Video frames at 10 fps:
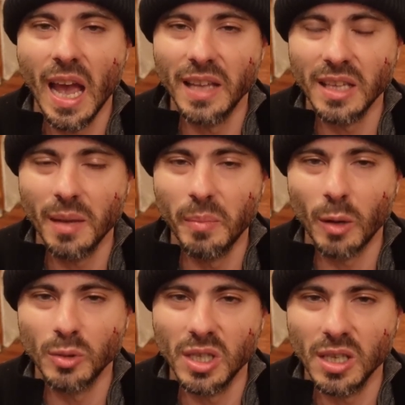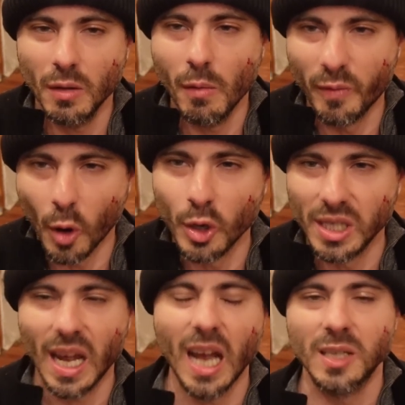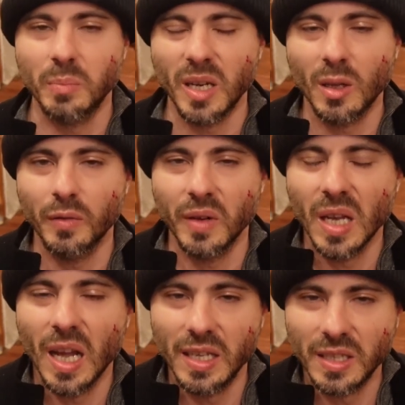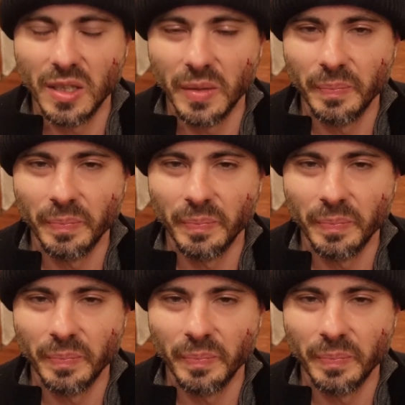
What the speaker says: and about the void aspect of reality.